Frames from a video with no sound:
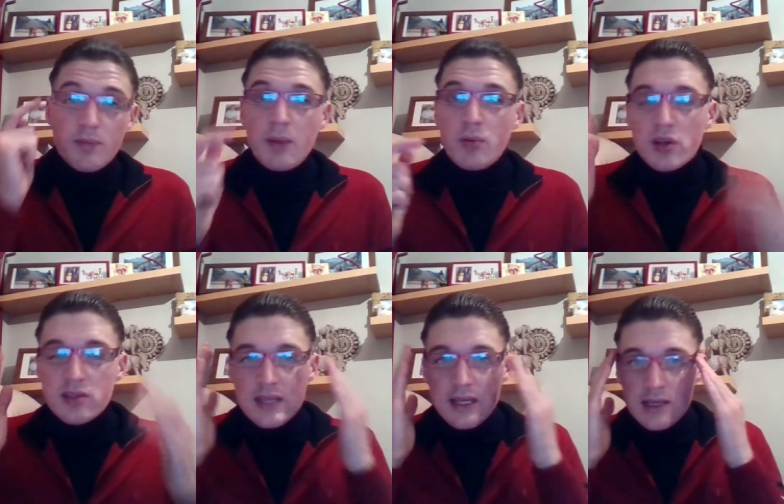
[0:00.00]
People could
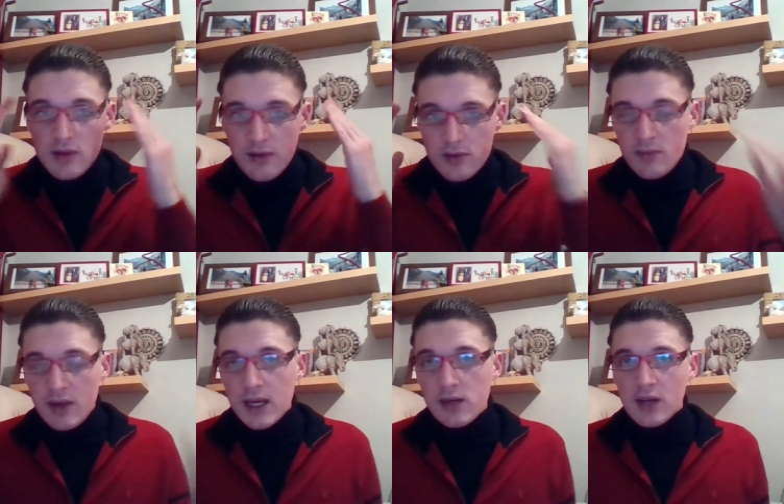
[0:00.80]
see this rather than my
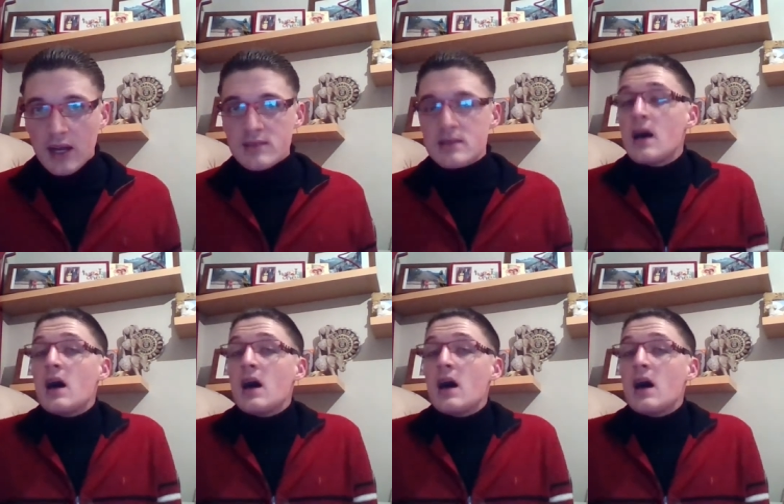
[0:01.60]
hearing aids.